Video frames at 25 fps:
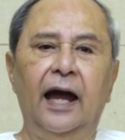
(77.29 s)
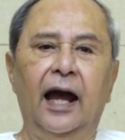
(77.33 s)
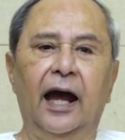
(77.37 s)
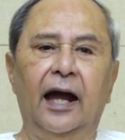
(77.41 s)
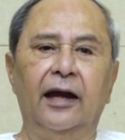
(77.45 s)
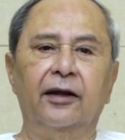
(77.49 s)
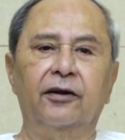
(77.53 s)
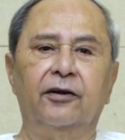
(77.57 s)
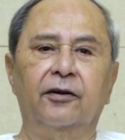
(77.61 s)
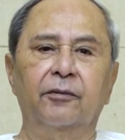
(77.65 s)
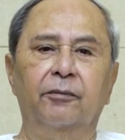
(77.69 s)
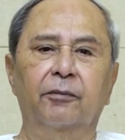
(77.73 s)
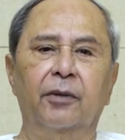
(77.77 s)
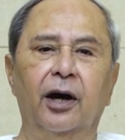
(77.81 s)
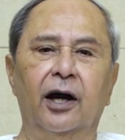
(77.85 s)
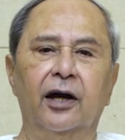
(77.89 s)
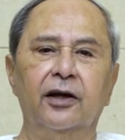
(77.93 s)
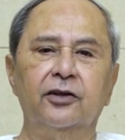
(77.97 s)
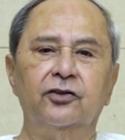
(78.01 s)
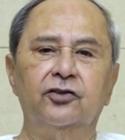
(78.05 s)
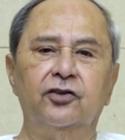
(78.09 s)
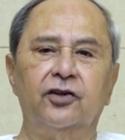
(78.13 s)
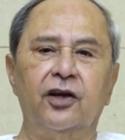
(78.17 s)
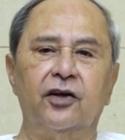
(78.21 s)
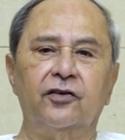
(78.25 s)
and
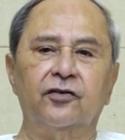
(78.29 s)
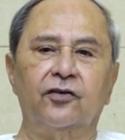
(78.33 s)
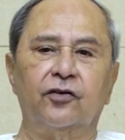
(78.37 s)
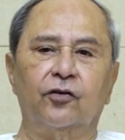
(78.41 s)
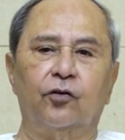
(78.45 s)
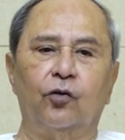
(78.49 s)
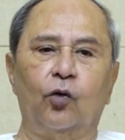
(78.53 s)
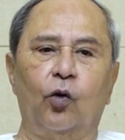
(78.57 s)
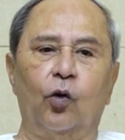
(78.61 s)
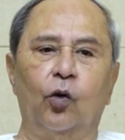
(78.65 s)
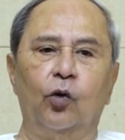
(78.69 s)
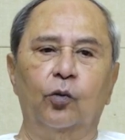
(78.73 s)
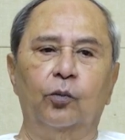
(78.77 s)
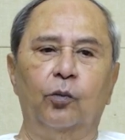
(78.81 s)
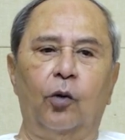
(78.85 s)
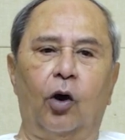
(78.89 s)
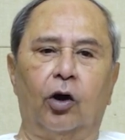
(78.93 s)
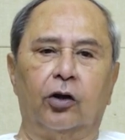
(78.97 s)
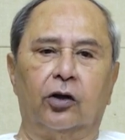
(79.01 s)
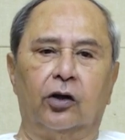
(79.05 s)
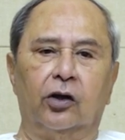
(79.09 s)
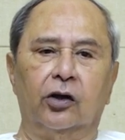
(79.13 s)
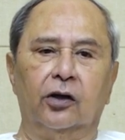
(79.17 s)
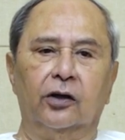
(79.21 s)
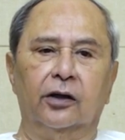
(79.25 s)
emerged as a role
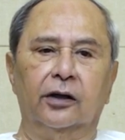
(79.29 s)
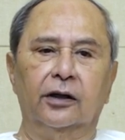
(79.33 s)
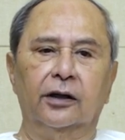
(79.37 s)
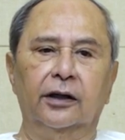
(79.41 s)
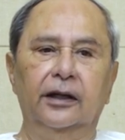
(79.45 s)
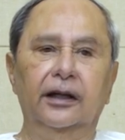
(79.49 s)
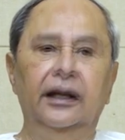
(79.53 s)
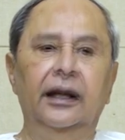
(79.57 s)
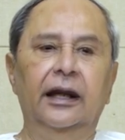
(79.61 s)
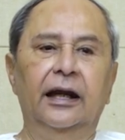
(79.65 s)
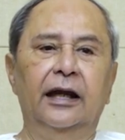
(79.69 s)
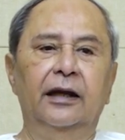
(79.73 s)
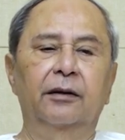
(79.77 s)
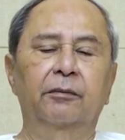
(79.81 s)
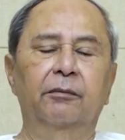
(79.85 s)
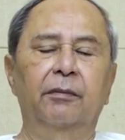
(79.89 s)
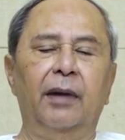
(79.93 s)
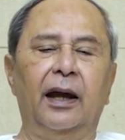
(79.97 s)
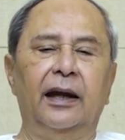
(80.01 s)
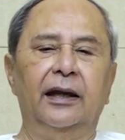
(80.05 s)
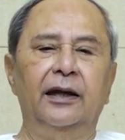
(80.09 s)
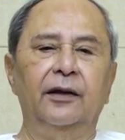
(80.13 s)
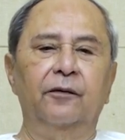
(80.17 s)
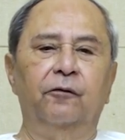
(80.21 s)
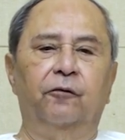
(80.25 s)
model in
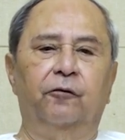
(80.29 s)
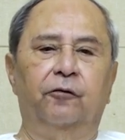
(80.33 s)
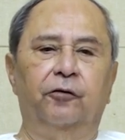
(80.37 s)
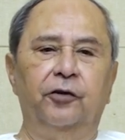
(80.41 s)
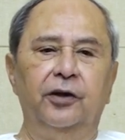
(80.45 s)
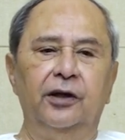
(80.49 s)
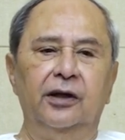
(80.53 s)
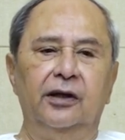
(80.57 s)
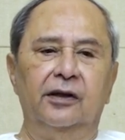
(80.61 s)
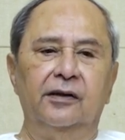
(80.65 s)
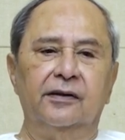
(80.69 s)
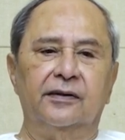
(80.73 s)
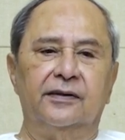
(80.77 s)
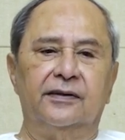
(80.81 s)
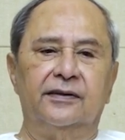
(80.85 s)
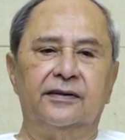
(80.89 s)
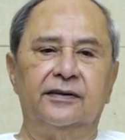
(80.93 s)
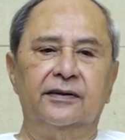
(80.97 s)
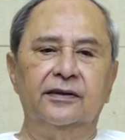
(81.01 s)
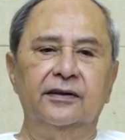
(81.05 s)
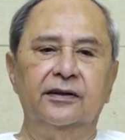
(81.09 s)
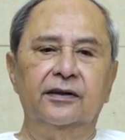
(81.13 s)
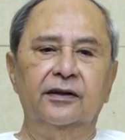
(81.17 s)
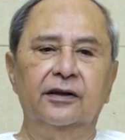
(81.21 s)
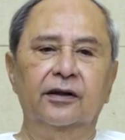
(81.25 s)
many
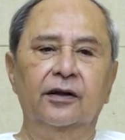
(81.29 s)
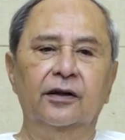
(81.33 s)
fields.